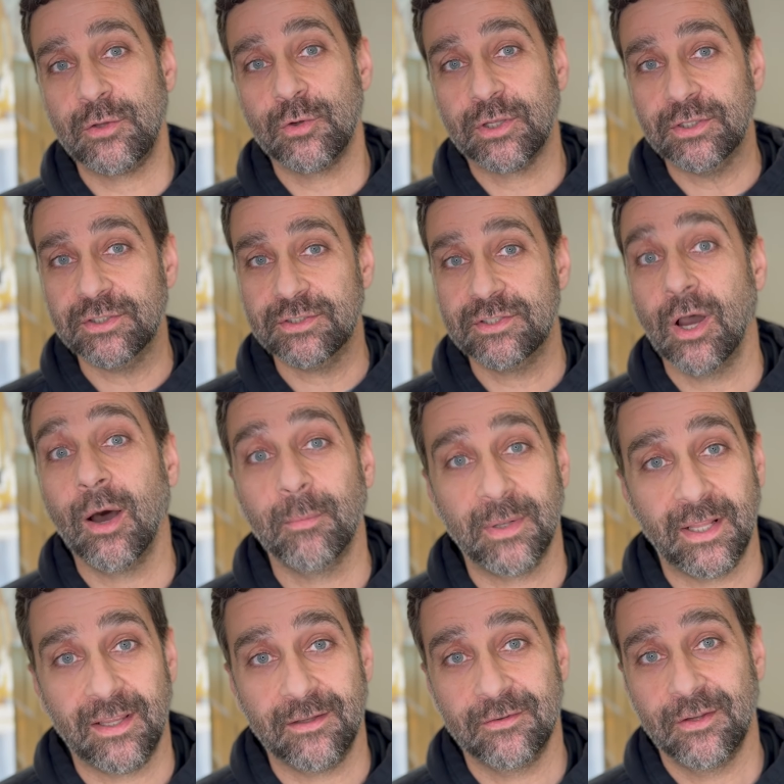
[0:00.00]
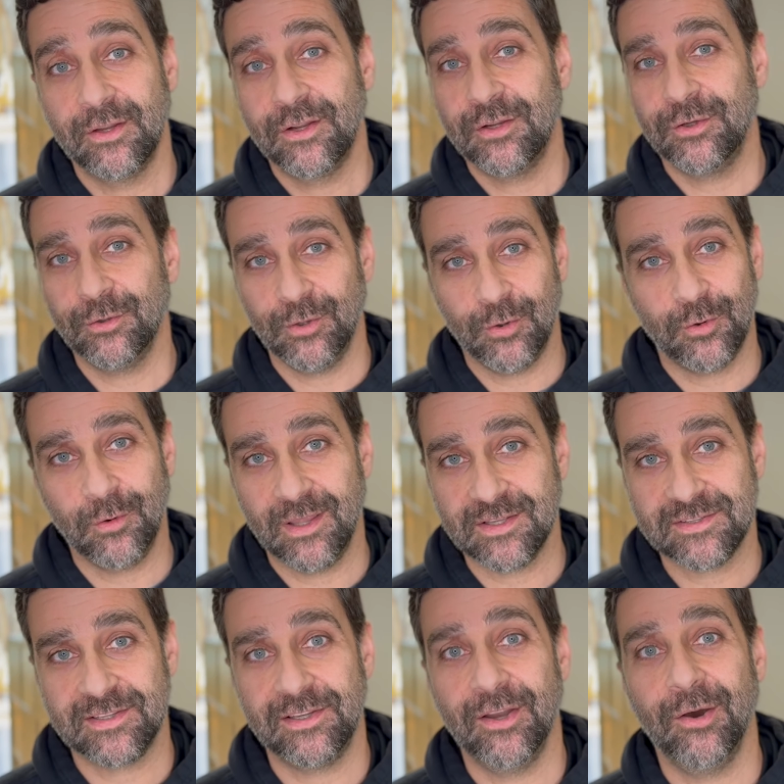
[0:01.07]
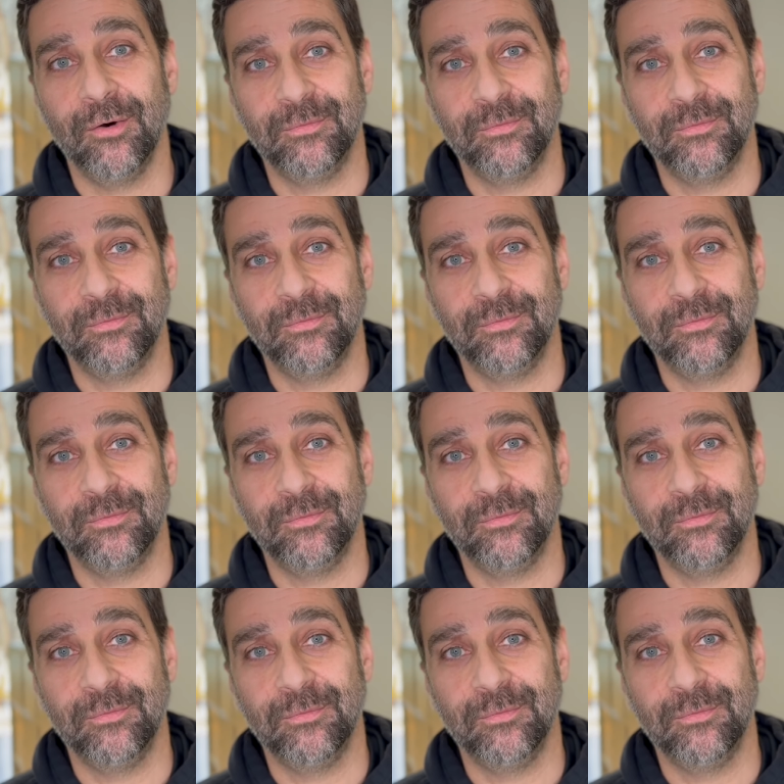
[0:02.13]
can dominate your local S E O.